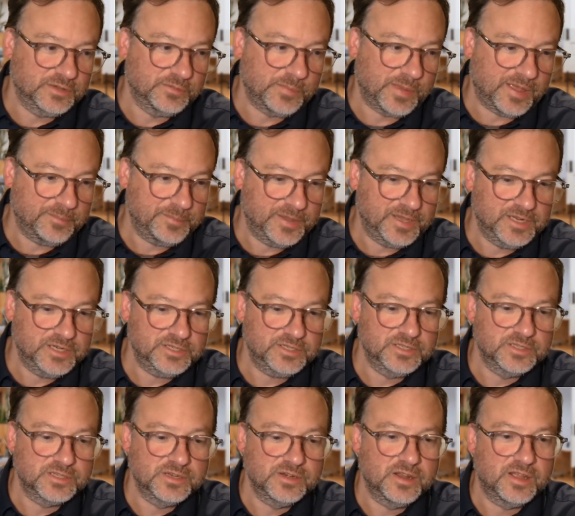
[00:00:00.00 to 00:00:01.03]
about
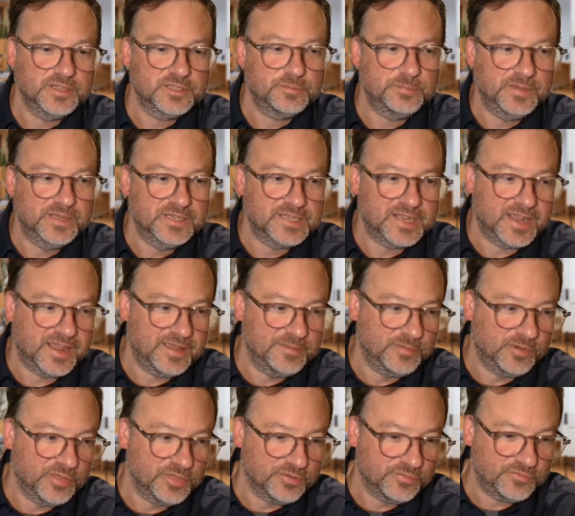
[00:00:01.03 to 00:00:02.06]
patients and not spend time
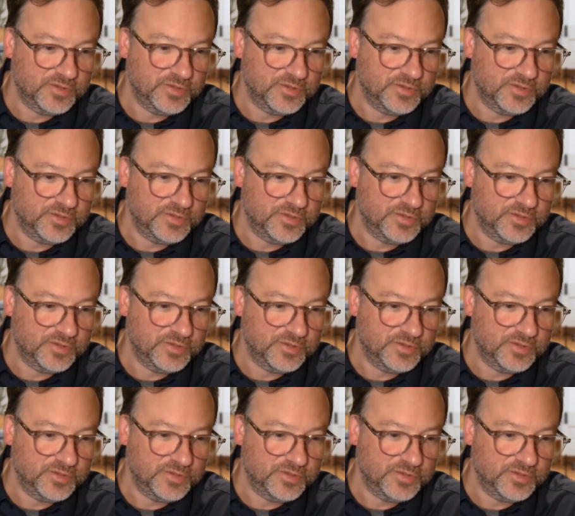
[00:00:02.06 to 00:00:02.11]
on the